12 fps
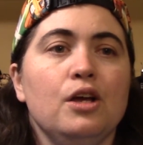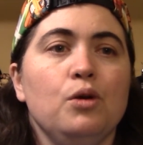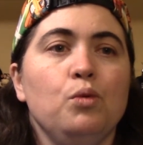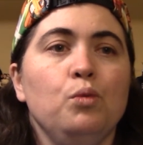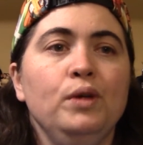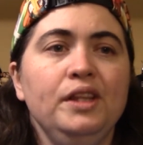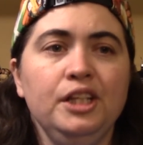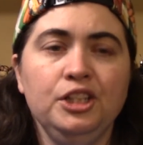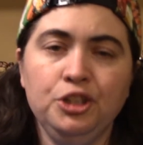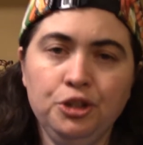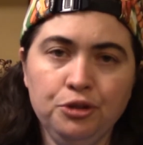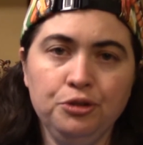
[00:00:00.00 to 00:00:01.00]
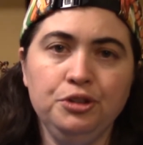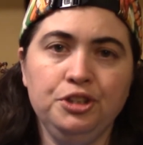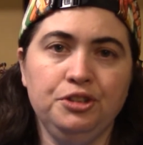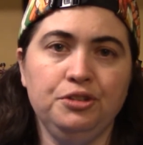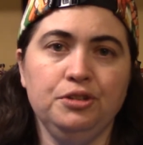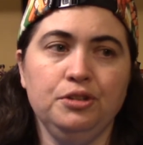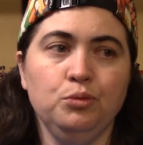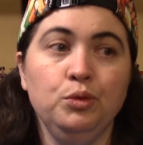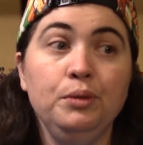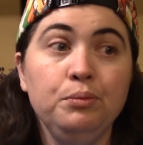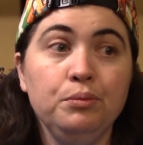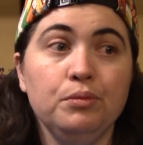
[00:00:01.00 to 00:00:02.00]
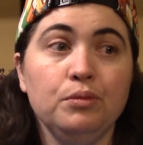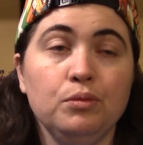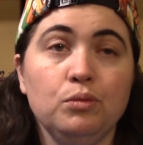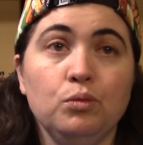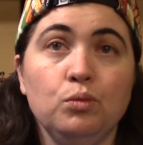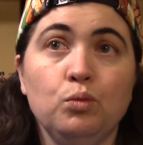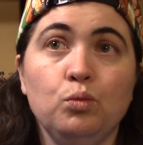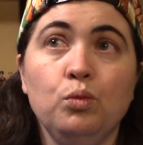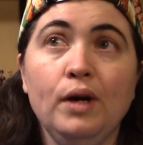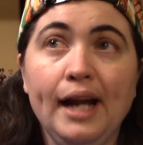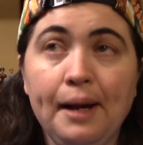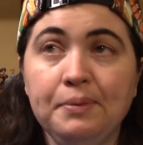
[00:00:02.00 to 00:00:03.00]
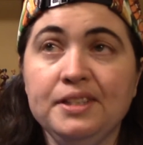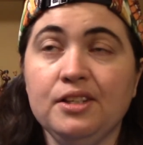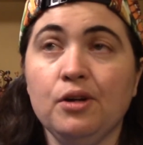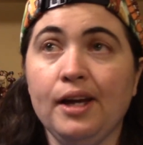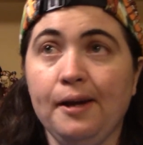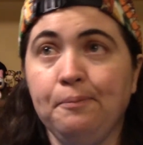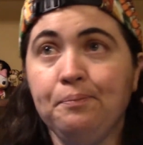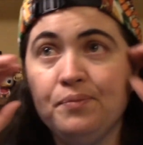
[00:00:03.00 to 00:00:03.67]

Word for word: when these huge when what happens okay